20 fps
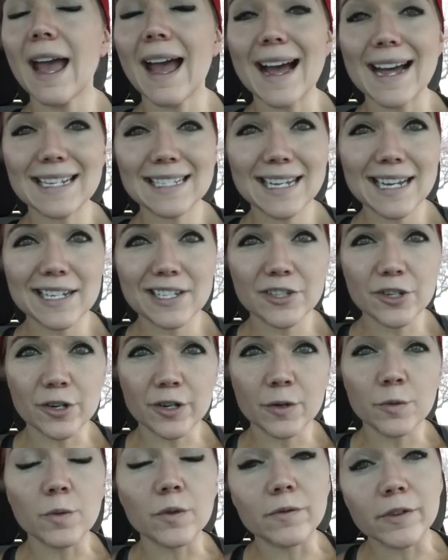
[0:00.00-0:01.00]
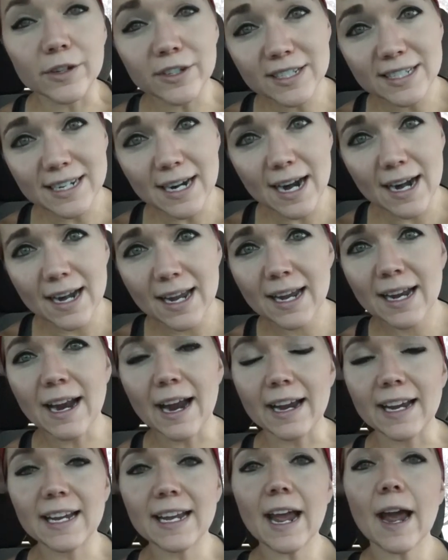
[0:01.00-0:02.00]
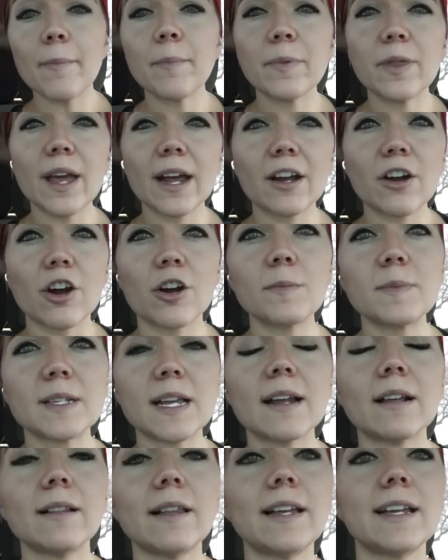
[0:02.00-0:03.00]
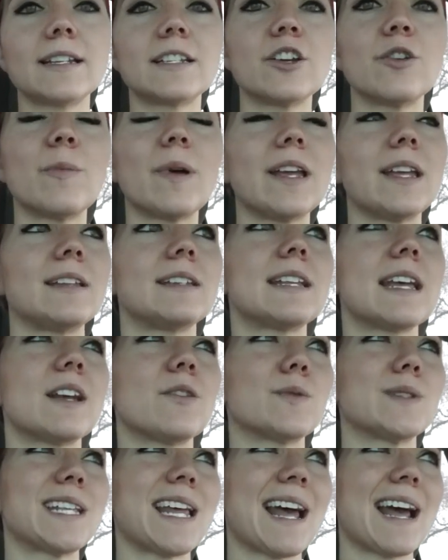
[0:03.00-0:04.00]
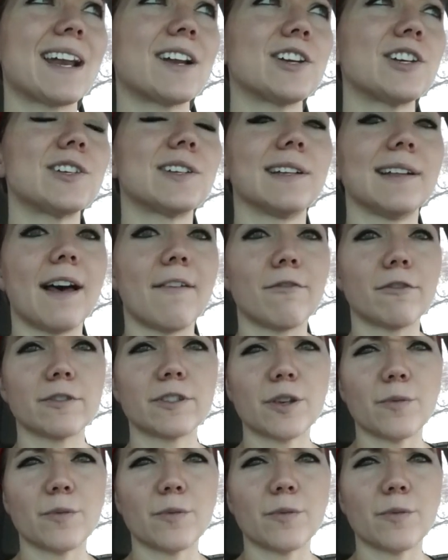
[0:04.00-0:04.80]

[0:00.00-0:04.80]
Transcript: as I started reverse dieting, I kept that carb cycling until my intake was at a good level.